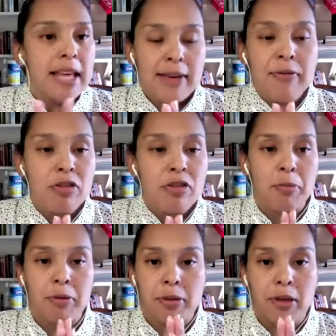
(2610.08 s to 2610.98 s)
even just
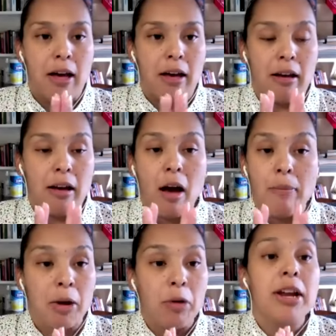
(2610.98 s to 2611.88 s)
with
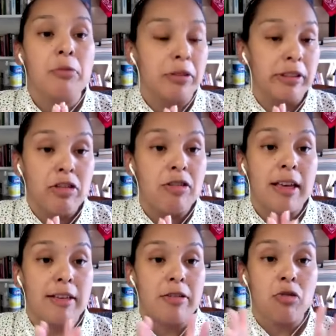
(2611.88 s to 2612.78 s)
American religious
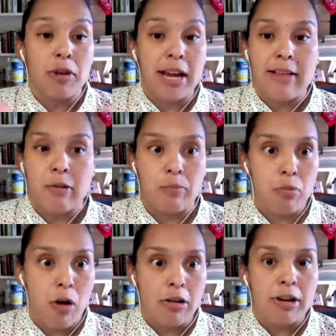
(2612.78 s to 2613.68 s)
history as a
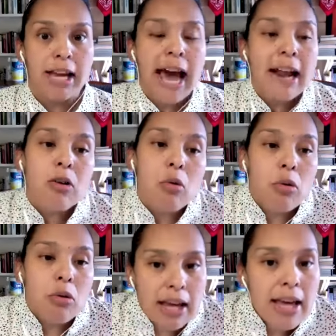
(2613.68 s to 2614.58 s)
broader
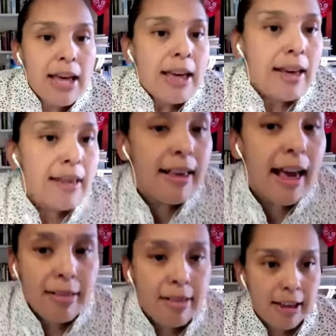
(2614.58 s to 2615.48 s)
category, is
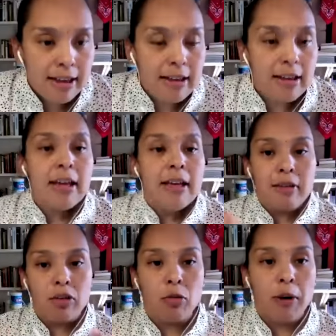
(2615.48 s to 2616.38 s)
asking
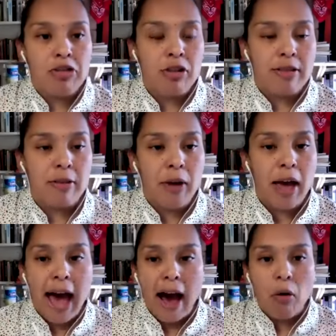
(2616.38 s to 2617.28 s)
these questions of
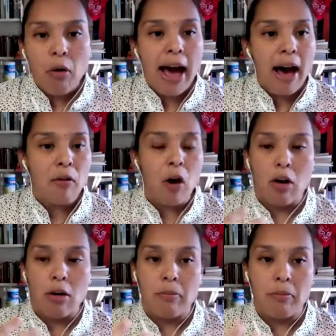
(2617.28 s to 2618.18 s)
how have
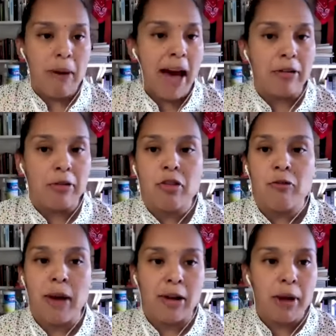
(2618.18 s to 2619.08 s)
our patterns of
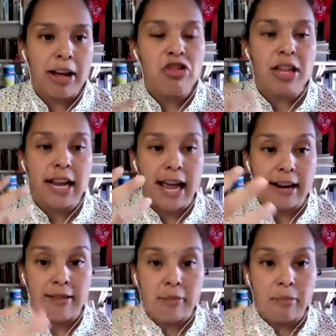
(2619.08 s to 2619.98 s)
migration and
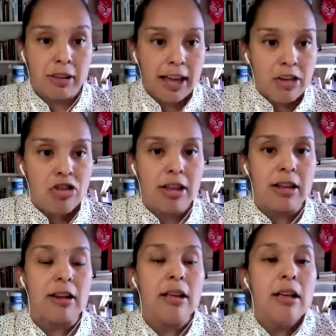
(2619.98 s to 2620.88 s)

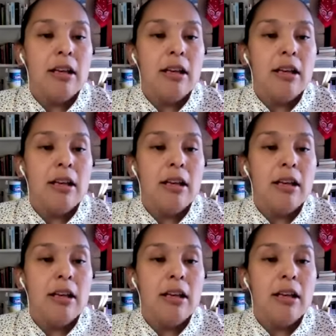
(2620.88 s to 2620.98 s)
assimilation